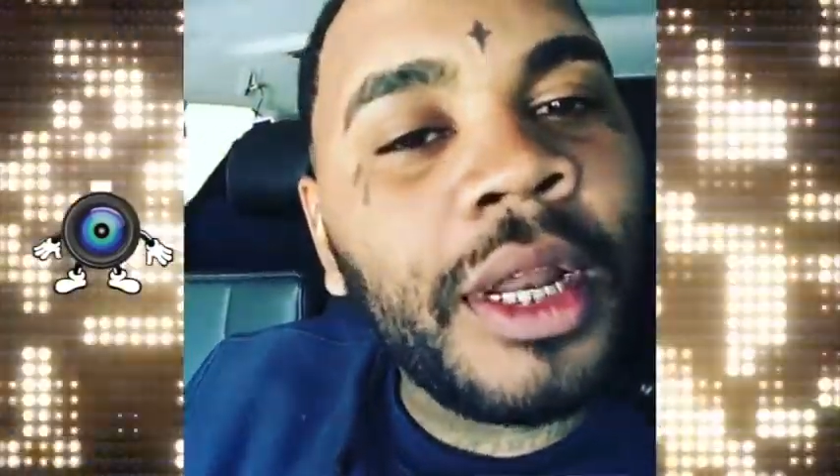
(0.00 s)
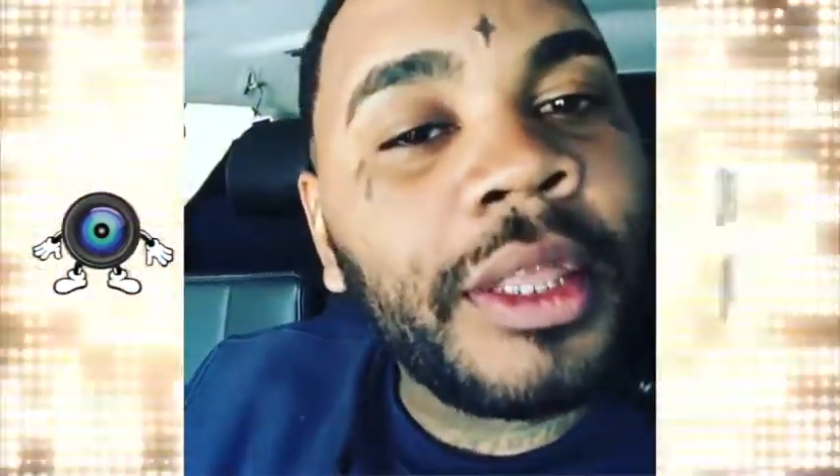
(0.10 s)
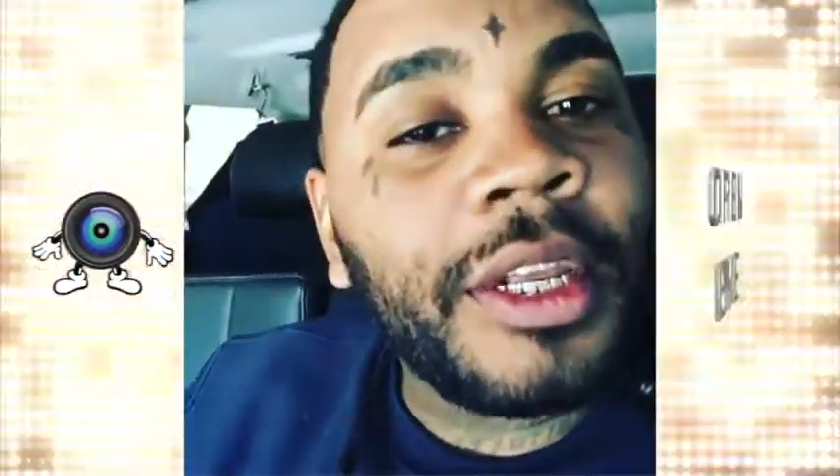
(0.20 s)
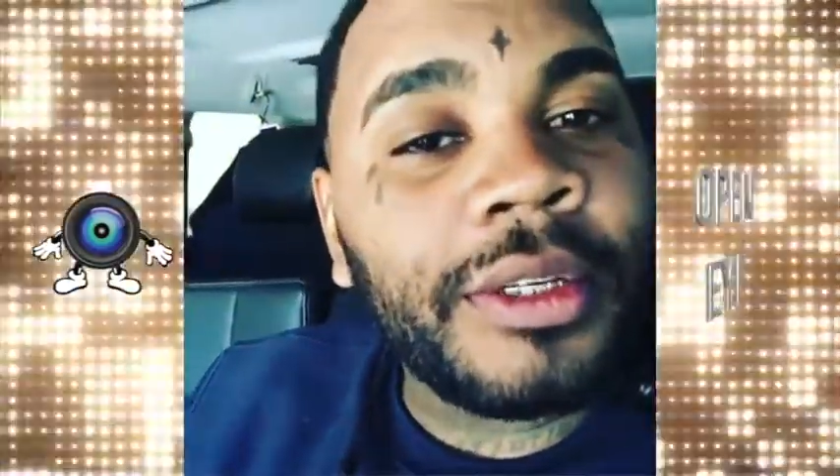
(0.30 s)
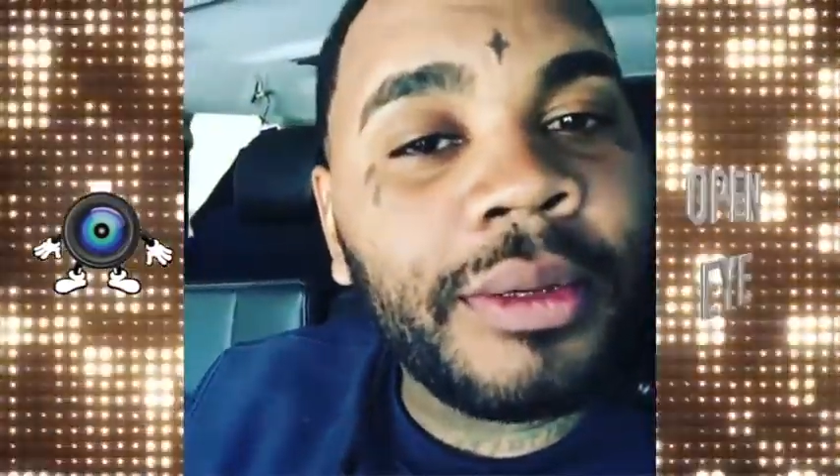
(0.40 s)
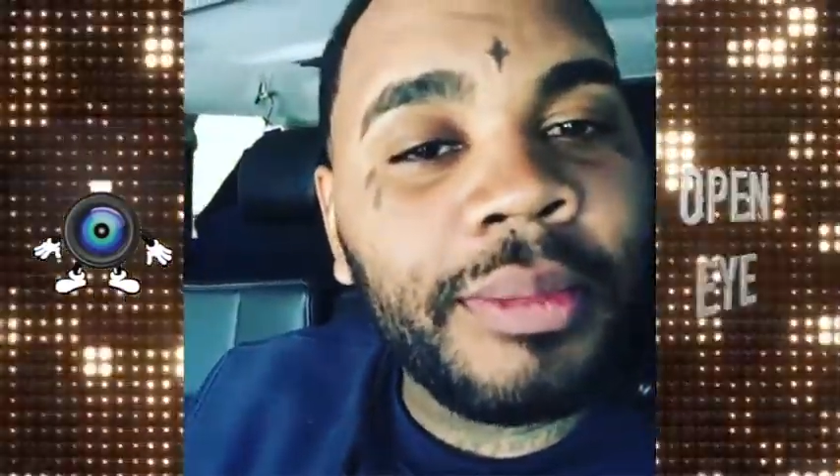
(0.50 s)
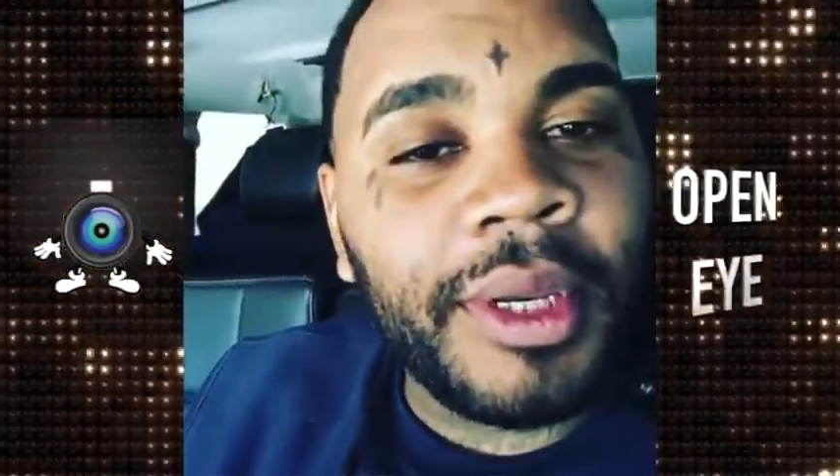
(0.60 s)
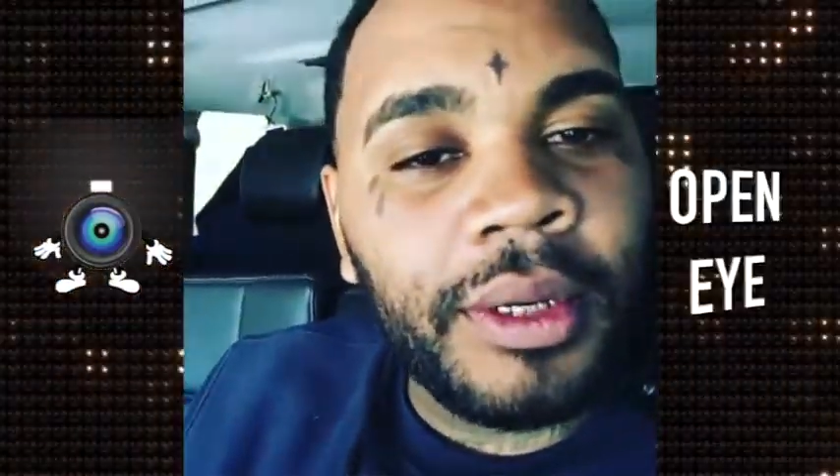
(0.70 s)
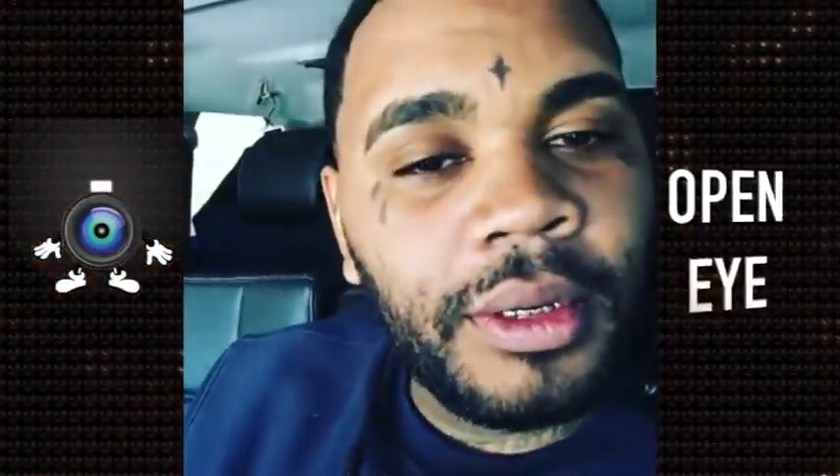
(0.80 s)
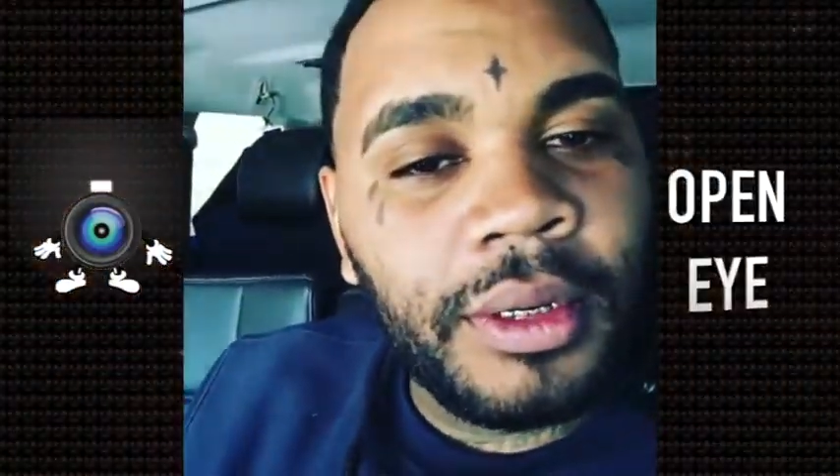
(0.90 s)
nothing to me.
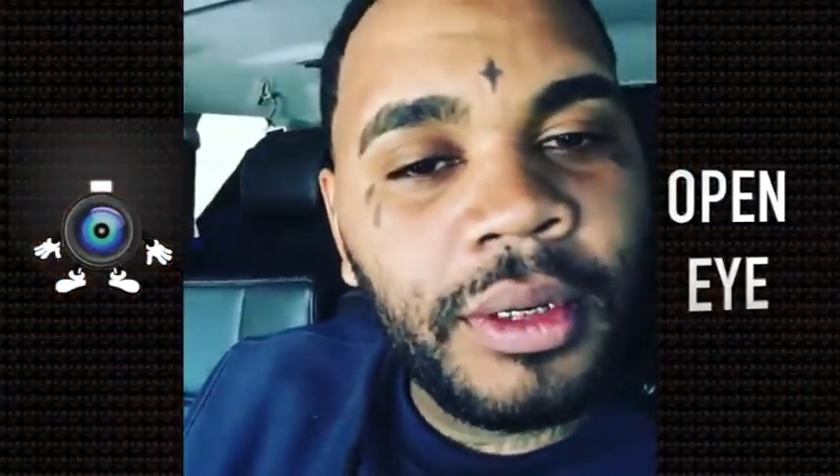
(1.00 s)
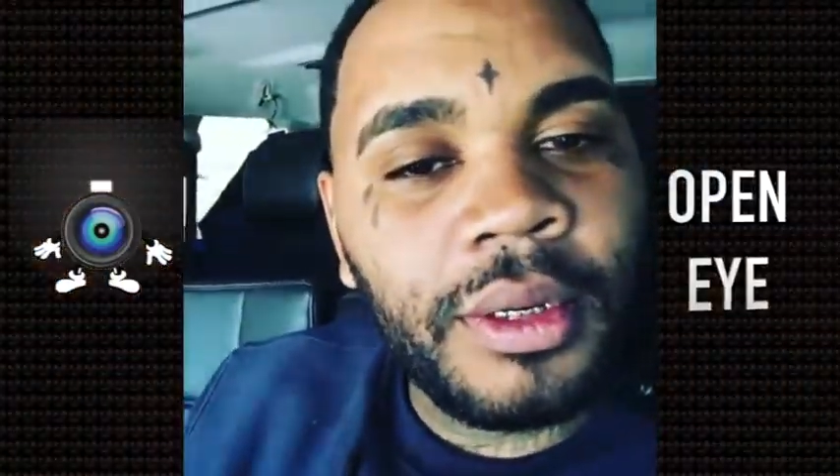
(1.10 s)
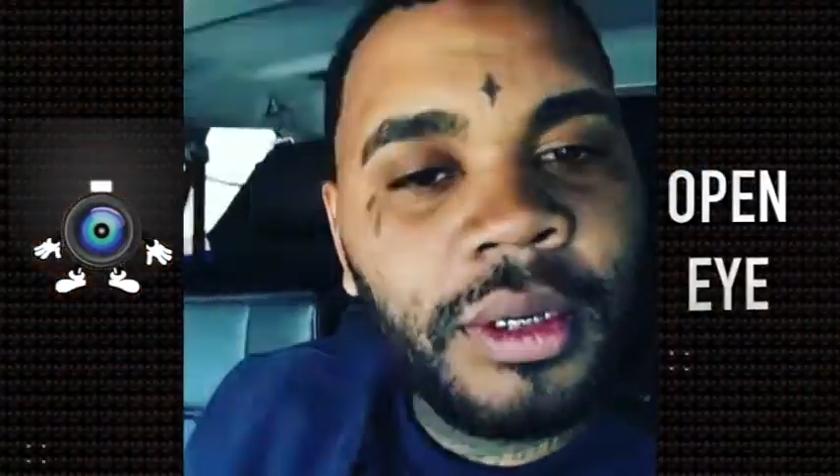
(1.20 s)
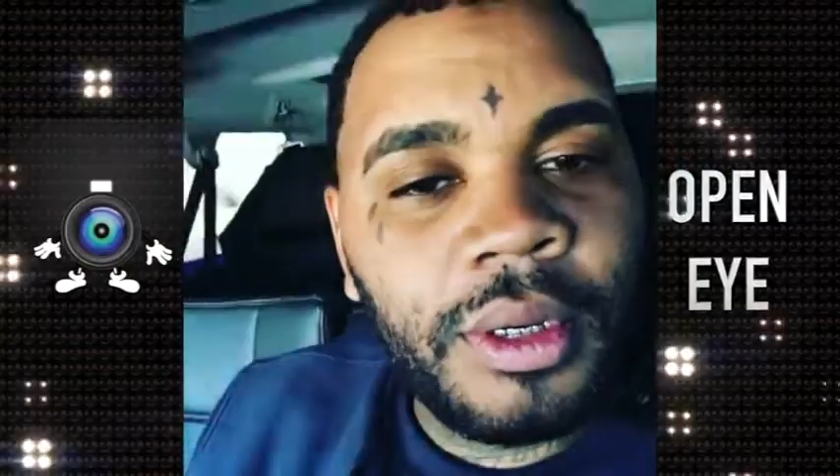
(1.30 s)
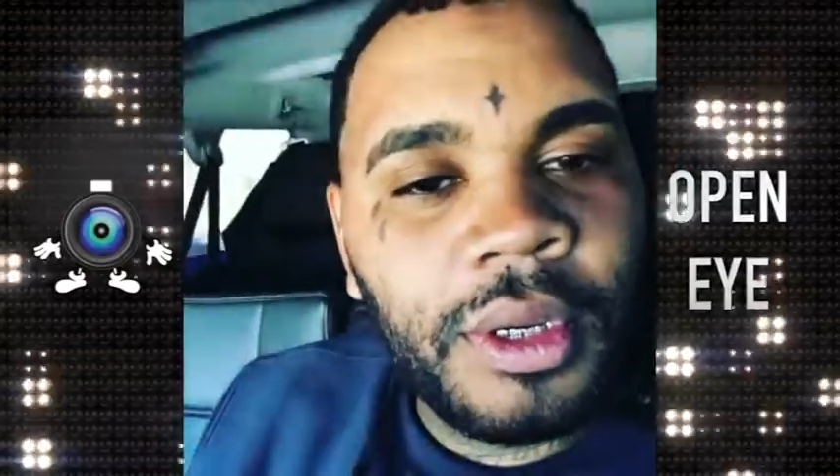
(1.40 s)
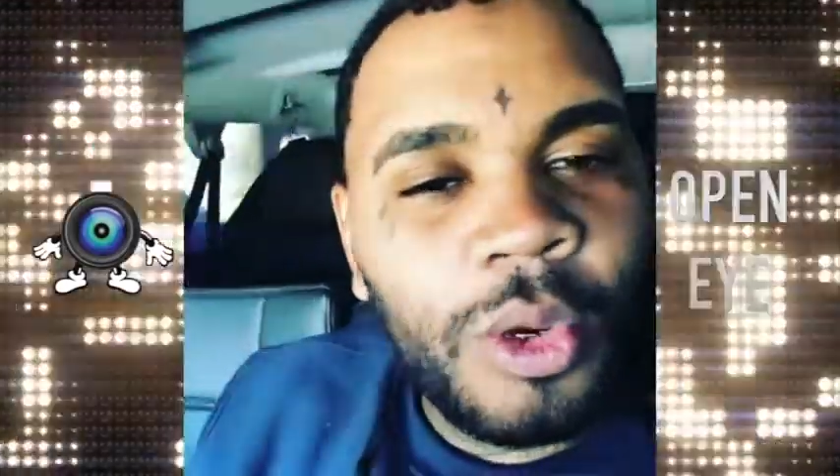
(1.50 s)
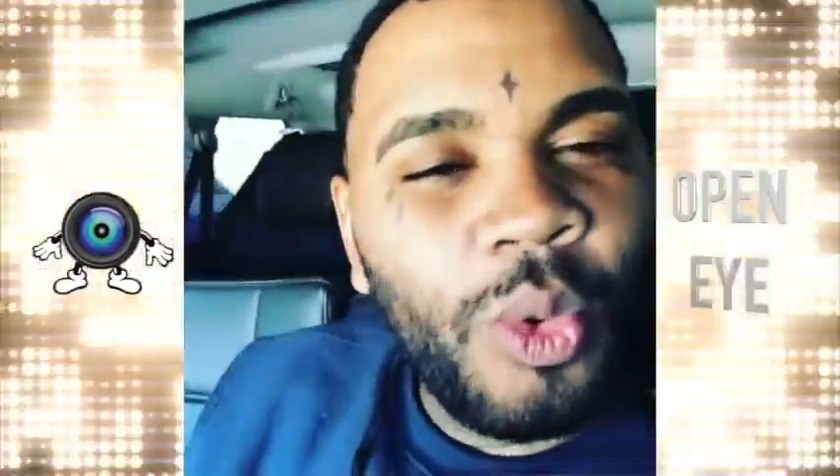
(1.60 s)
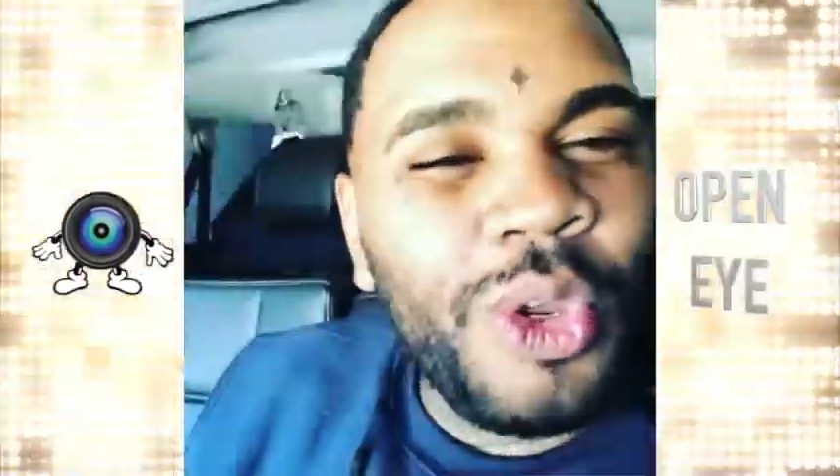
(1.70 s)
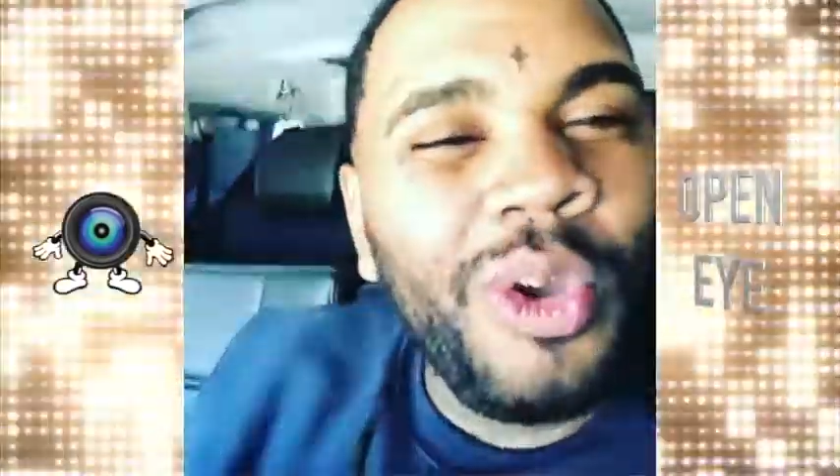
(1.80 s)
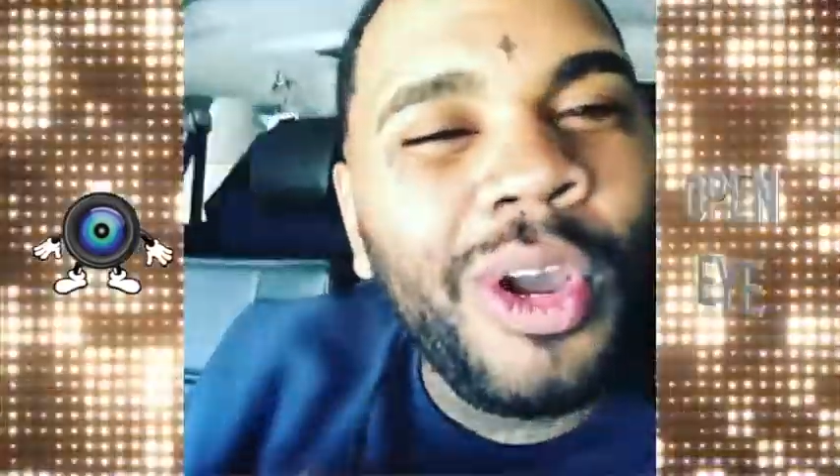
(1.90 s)

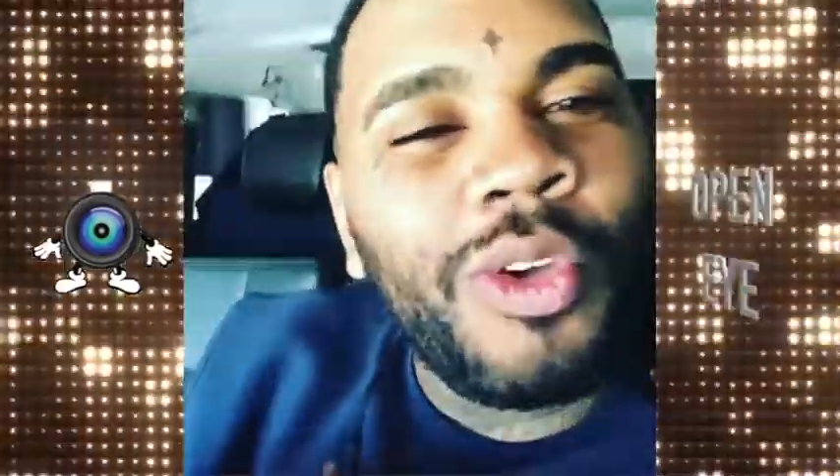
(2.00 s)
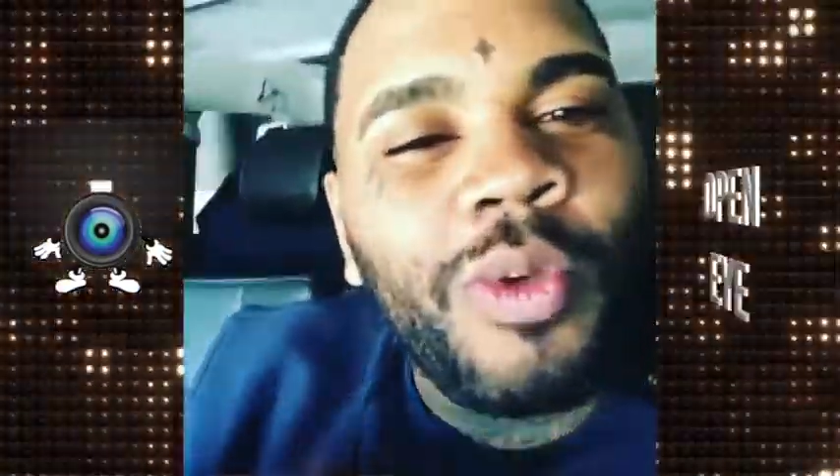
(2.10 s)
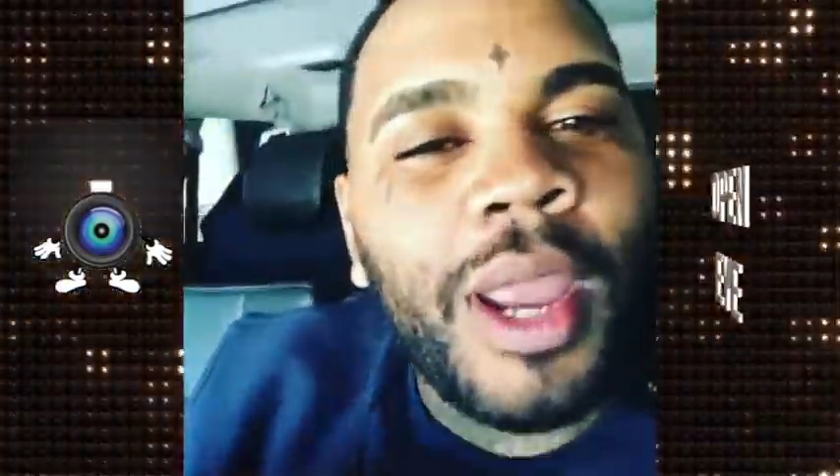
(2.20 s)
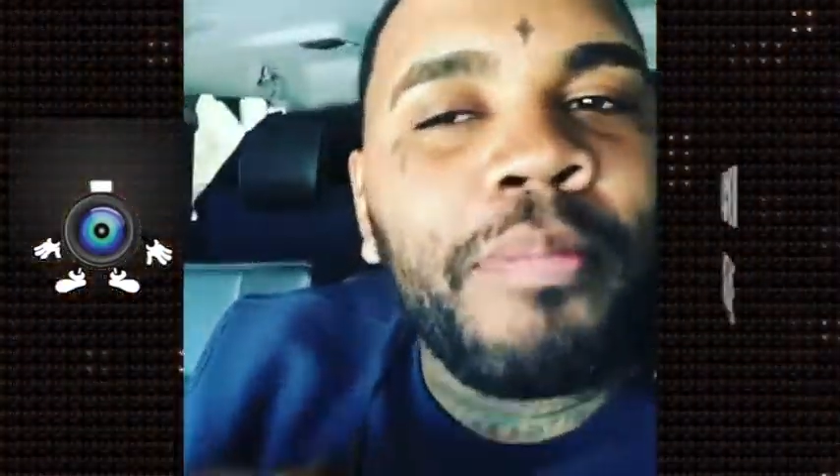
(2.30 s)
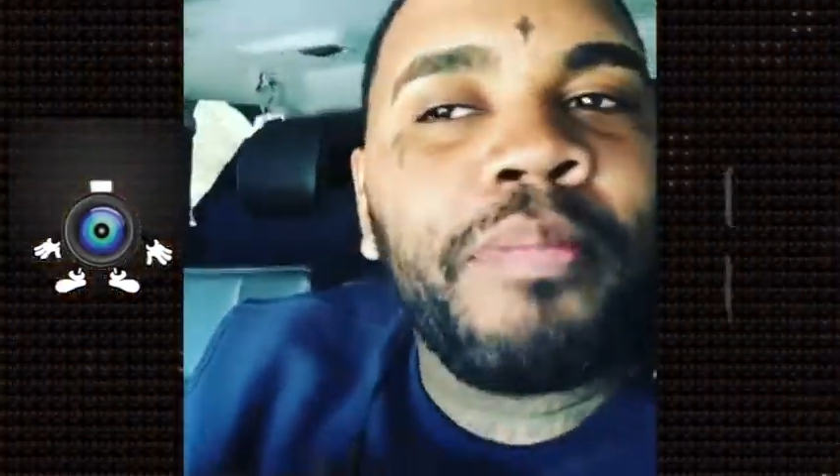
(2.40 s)
When you're a great